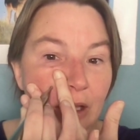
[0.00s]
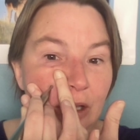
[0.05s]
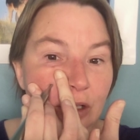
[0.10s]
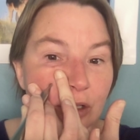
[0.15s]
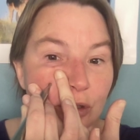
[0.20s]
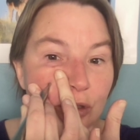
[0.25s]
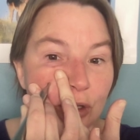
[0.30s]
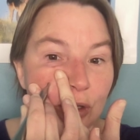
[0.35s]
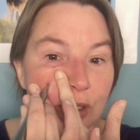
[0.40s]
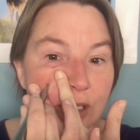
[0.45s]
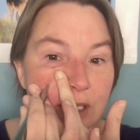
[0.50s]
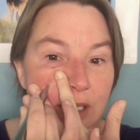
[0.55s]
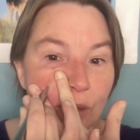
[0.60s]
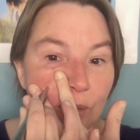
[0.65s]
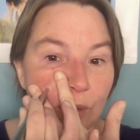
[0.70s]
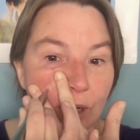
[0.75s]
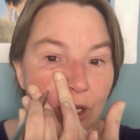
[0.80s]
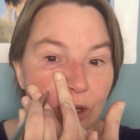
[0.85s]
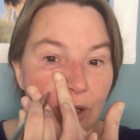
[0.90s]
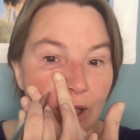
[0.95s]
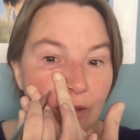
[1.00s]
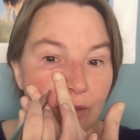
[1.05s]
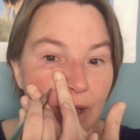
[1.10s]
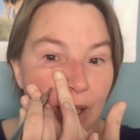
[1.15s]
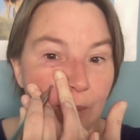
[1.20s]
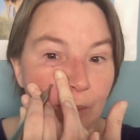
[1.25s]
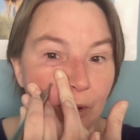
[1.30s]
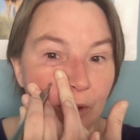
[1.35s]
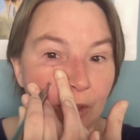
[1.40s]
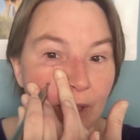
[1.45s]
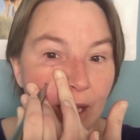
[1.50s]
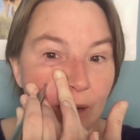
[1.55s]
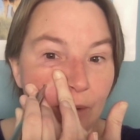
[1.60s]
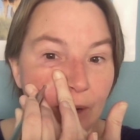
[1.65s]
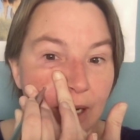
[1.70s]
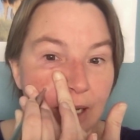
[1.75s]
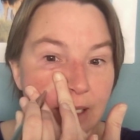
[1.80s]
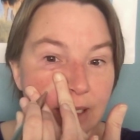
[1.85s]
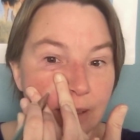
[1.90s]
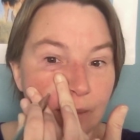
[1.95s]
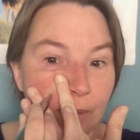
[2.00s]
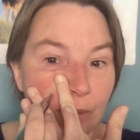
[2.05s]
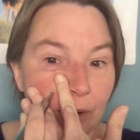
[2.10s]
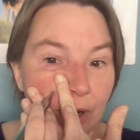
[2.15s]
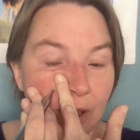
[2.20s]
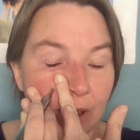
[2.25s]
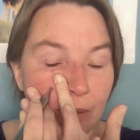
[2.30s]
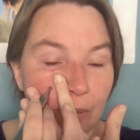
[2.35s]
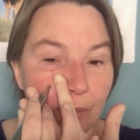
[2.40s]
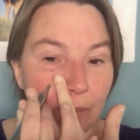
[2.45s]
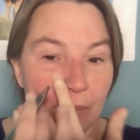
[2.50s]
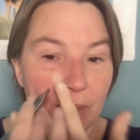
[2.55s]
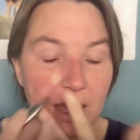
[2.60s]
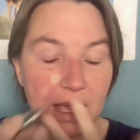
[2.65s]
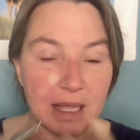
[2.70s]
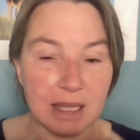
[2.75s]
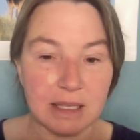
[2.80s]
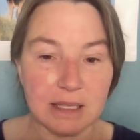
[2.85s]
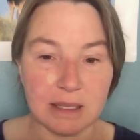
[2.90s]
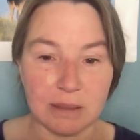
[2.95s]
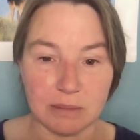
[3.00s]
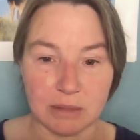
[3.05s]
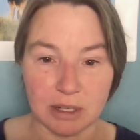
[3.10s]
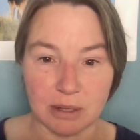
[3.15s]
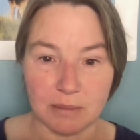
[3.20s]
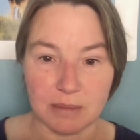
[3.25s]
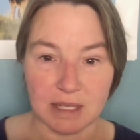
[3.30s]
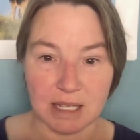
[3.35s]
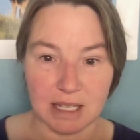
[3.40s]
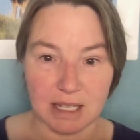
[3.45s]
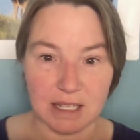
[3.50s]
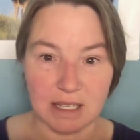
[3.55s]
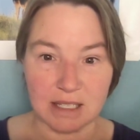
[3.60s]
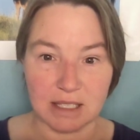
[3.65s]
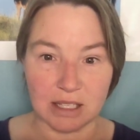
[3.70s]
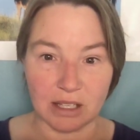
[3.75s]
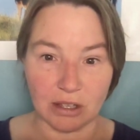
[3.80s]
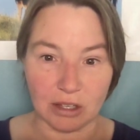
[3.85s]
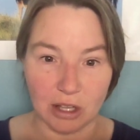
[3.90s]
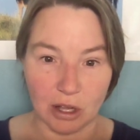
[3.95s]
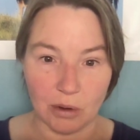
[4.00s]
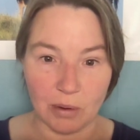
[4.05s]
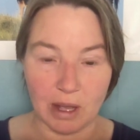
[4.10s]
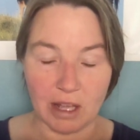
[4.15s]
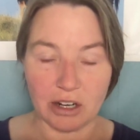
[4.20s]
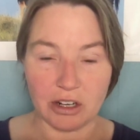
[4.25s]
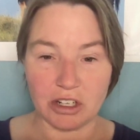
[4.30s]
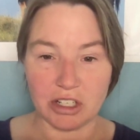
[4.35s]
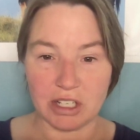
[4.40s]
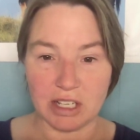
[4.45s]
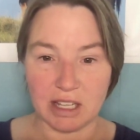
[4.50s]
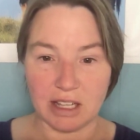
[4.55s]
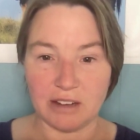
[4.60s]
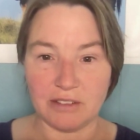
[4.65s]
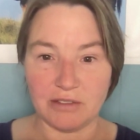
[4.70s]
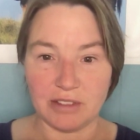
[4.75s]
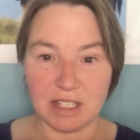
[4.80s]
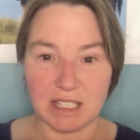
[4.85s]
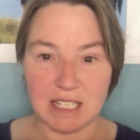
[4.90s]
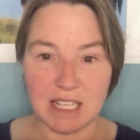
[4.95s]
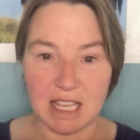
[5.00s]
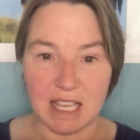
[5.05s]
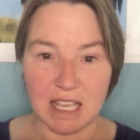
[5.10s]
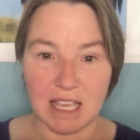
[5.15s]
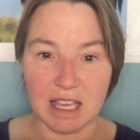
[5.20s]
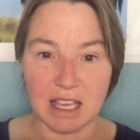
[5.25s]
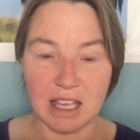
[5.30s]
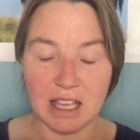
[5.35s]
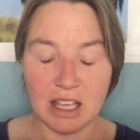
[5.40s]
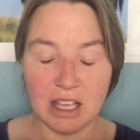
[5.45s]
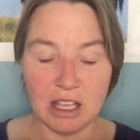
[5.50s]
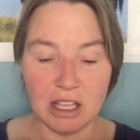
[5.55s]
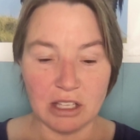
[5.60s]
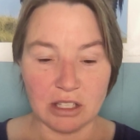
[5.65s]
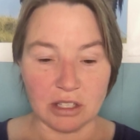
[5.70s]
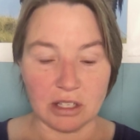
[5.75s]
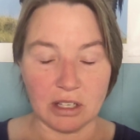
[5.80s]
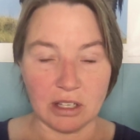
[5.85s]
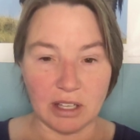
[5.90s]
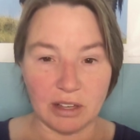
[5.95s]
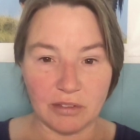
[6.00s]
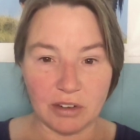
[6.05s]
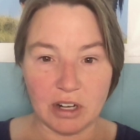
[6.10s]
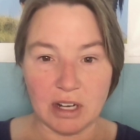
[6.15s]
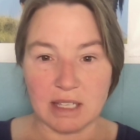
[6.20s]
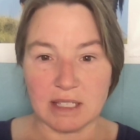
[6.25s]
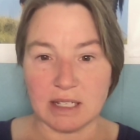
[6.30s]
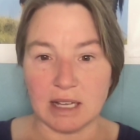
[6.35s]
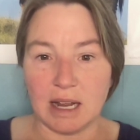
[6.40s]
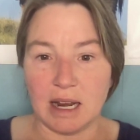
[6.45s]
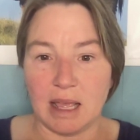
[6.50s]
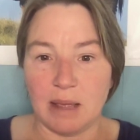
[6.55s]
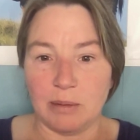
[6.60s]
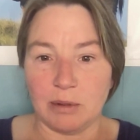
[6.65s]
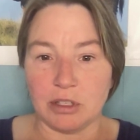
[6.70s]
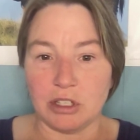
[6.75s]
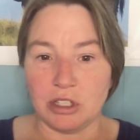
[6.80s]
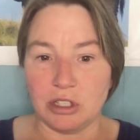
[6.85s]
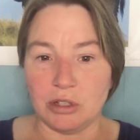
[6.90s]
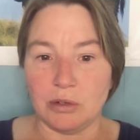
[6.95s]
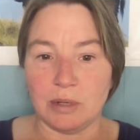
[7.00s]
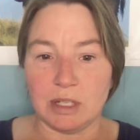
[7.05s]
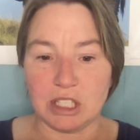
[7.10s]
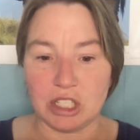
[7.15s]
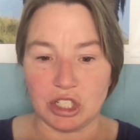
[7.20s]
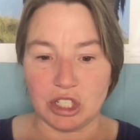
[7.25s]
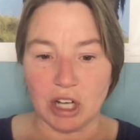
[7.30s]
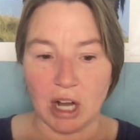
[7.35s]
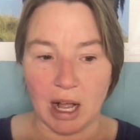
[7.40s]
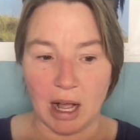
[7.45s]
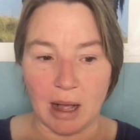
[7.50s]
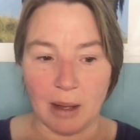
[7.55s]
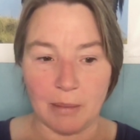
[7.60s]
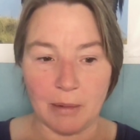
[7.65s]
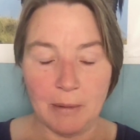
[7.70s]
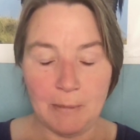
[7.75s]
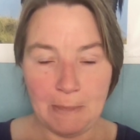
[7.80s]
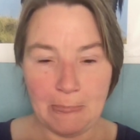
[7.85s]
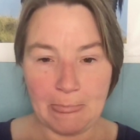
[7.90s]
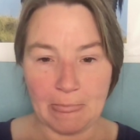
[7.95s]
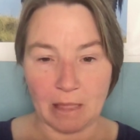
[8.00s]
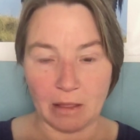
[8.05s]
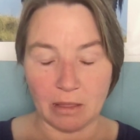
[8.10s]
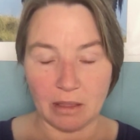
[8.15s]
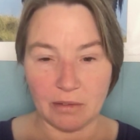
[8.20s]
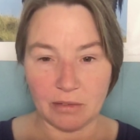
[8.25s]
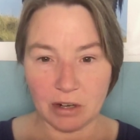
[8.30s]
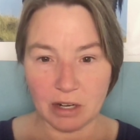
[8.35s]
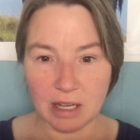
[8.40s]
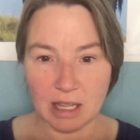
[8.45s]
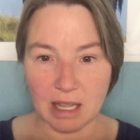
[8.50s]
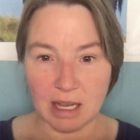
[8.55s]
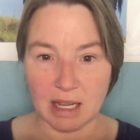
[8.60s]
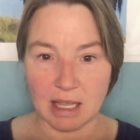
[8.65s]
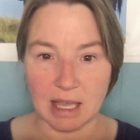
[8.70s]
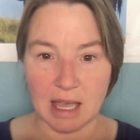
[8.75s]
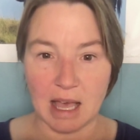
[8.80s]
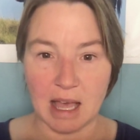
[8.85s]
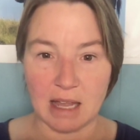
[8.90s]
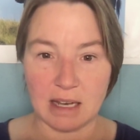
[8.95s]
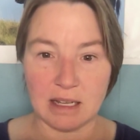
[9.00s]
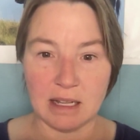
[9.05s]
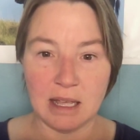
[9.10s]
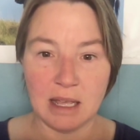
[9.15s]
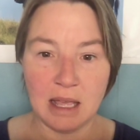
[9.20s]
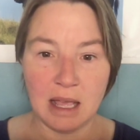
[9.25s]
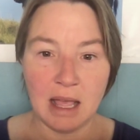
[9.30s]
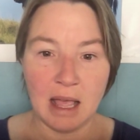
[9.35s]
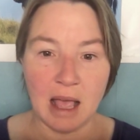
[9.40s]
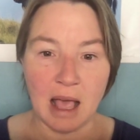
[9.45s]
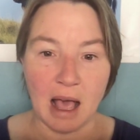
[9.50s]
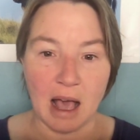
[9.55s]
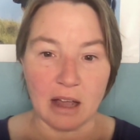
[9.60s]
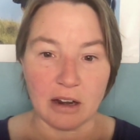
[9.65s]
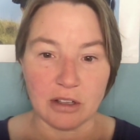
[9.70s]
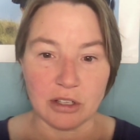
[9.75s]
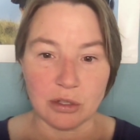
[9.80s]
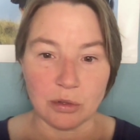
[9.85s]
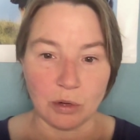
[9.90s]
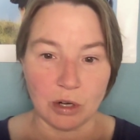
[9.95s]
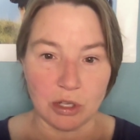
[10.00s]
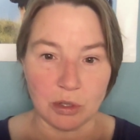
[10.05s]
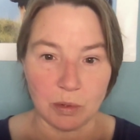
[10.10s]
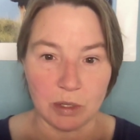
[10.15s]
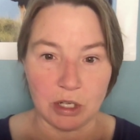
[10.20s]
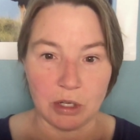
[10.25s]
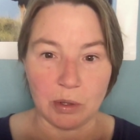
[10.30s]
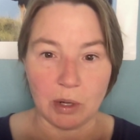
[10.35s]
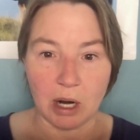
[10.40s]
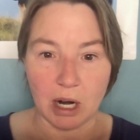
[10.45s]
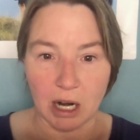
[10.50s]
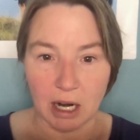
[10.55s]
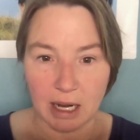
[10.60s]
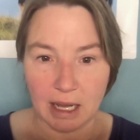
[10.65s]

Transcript: So notice that when you have hypothyroidism, one of the main symptoms is low energy and fatigue. So the liver is not able to do its job. The liver can get out of sorts when you are